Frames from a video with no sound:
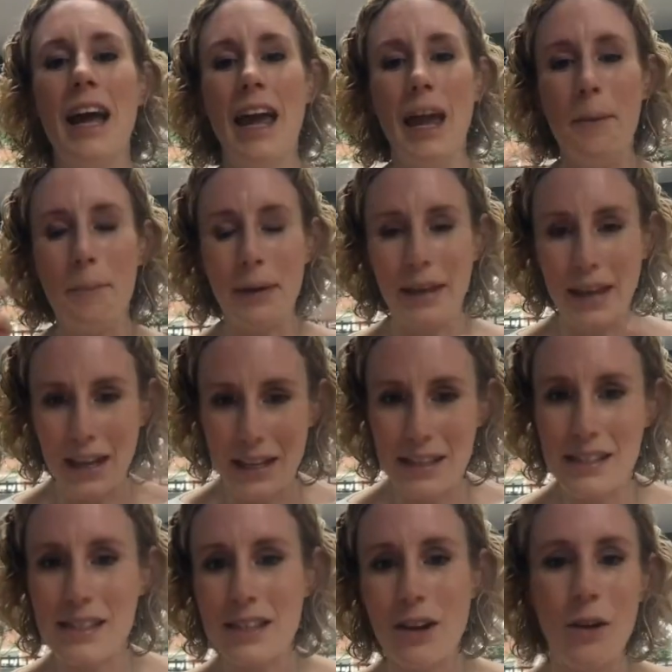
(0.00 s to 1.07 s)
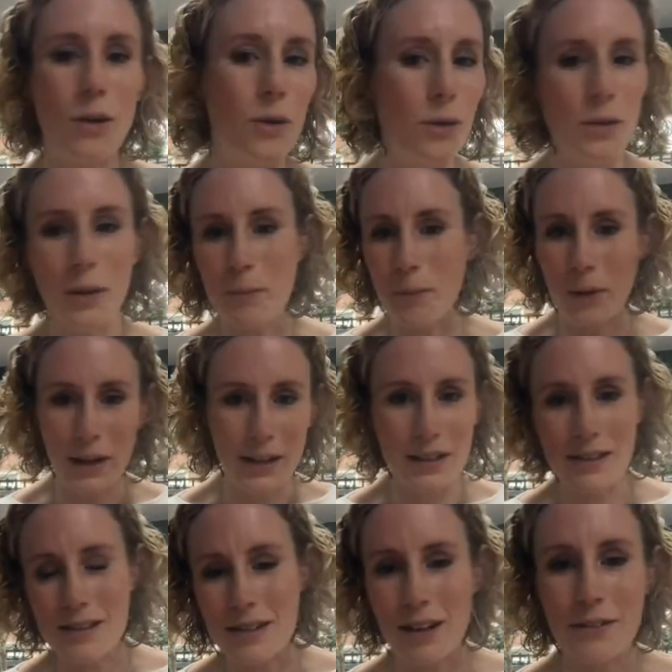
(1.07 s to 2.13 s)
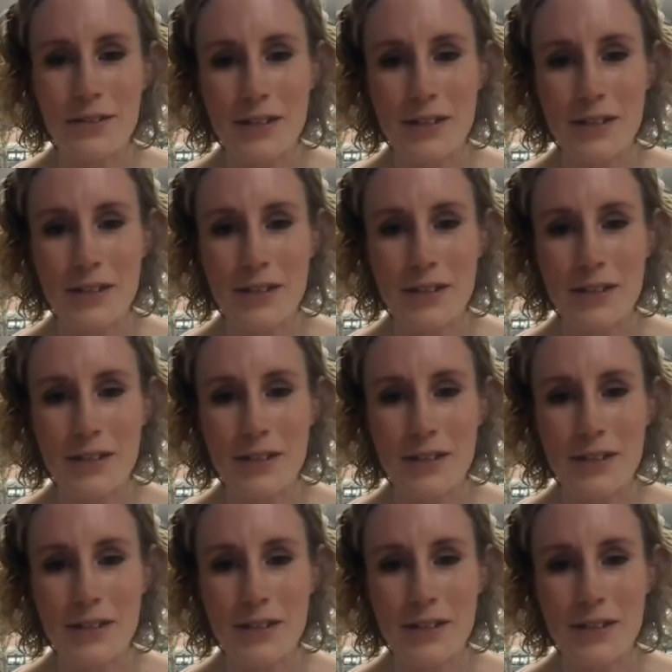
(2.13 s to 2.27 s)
It begins, all the brain stuff